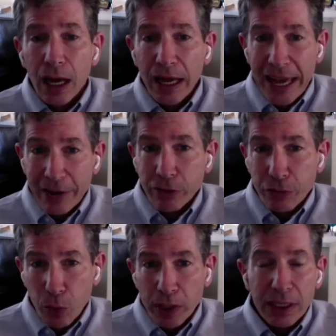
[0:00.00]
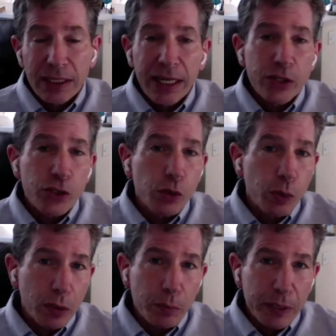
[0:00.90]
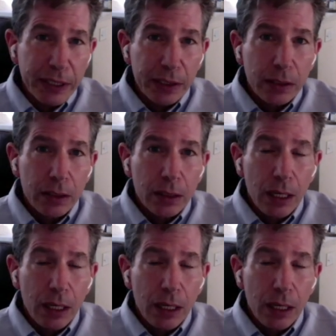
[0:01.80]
uh, after 14 days you wouldn't be